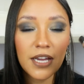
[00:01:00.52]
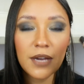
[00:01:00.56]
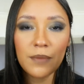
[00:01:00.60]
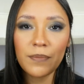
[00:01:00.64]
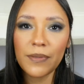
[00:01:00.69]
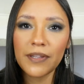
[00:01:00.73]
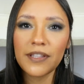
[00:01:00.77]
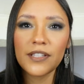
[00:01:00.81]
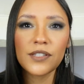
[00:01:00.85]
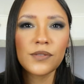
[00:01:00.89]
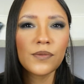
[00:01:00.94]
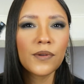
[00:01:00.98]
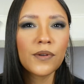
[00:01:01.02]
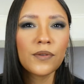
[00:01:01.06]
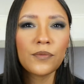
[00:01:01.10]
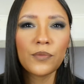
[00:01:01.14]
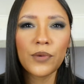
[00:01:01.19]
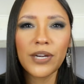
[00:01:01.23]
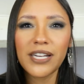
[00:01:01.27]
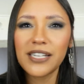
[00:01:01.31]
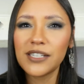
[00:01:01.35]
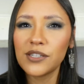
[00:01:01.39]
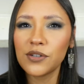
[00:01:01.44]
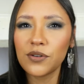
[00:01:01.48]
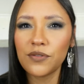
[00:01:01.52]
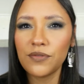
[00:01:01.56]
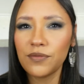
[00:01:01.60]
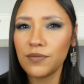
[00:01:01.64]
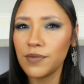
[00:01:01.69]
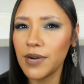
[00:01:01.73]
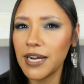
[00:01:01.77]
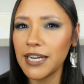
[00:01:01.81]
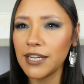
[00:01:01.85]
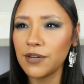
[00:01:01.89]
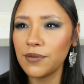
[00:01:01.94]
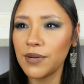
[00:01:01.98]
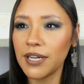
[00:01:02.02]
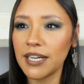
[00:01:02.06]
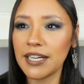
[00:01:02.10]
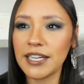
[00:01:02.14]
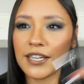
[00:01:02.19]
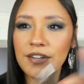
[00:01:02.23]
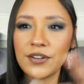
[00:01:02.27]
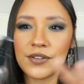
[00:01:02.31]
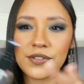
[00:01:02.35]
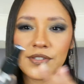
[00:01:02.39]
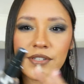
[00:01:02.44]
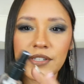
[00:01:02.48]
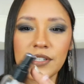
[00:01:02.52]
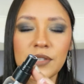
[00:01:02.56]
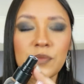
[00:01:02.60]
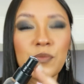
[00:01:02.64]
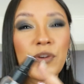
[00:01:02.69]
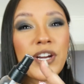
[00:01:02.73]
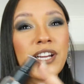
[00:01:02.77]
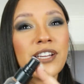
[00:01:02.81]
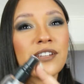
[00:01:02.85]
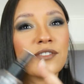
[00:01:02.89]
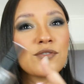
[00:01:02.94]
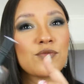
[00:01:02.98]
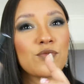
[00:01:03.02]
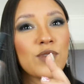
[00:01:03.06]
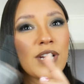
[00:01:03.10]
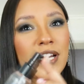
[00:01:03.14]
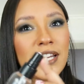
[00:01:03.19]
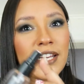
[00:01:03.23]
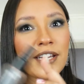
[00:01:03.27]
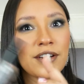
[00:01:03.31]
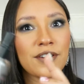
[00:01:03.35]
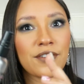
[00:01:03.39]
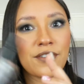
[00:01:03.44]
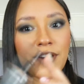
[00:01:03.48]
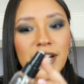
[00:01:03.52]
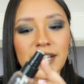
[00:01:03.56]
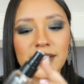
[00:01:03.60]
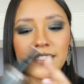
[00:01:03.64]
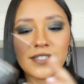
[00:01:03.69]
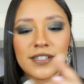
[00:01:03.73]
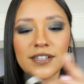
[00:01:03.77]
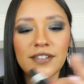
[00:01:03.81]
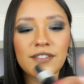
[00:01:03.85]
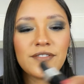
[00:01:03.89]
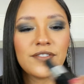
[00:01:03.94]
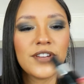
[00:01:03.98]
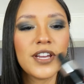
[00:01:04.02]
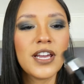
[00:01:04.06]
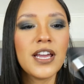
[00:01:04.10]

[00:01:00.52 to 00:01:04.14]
but this one went really quickly because the spray is really aggressive.